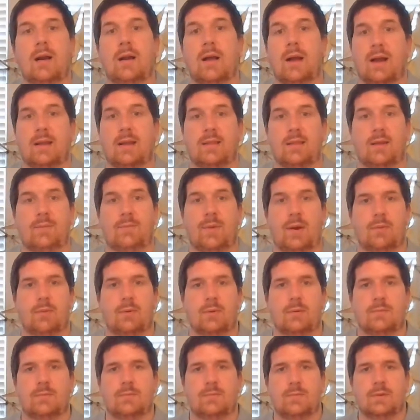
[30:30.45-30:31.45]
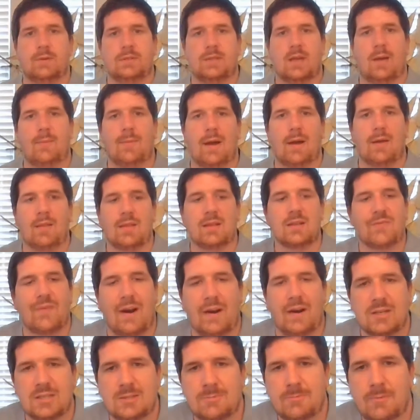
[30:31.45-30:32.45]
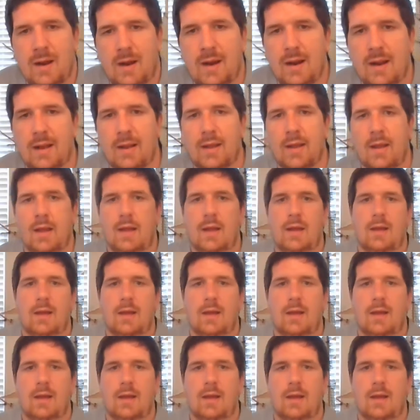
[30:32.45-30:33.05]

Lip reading: All right, think about what we're talking about this virus spreading.